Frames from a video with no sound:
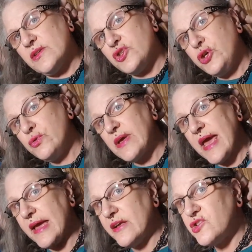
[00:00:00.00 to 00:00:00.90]
2
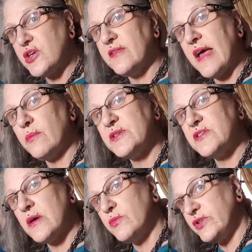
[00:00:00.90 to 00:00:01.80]
gauge that was
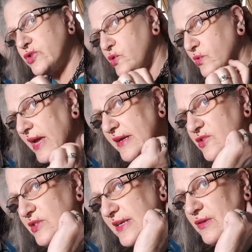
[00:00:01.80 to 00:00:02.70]
done with a 2
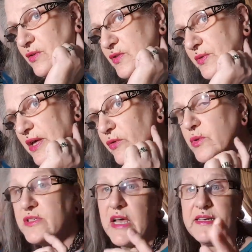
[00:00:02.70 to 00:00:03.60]
gauge needle. So in other
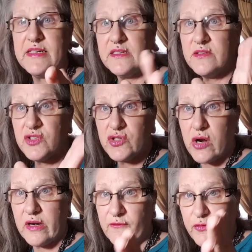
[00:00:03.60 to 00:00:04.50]
words, I didn't
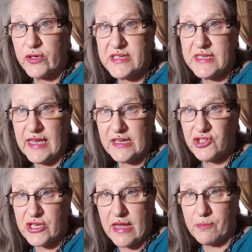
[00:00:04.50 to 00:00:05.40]
start at 14
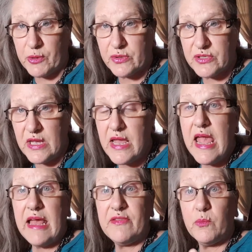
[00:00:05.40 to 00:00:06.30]
gauge tapers
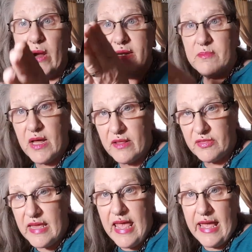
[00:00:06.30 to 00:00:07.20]
and then wait a
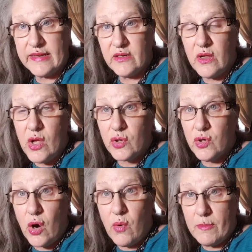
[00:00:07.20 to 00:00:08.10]
month and
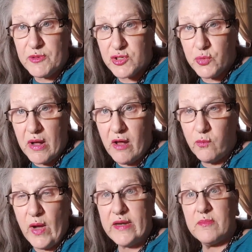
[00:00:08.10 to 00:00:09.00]
go up to 12,
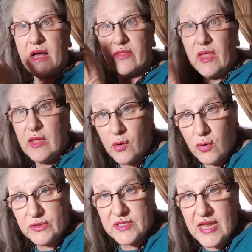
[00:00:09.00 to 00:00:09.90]
wait a month,
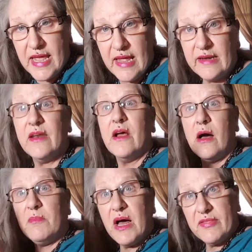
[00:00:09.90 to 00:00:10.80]
go to 10,
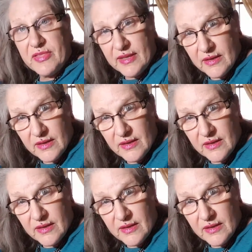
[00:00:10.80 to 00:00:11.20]
a month,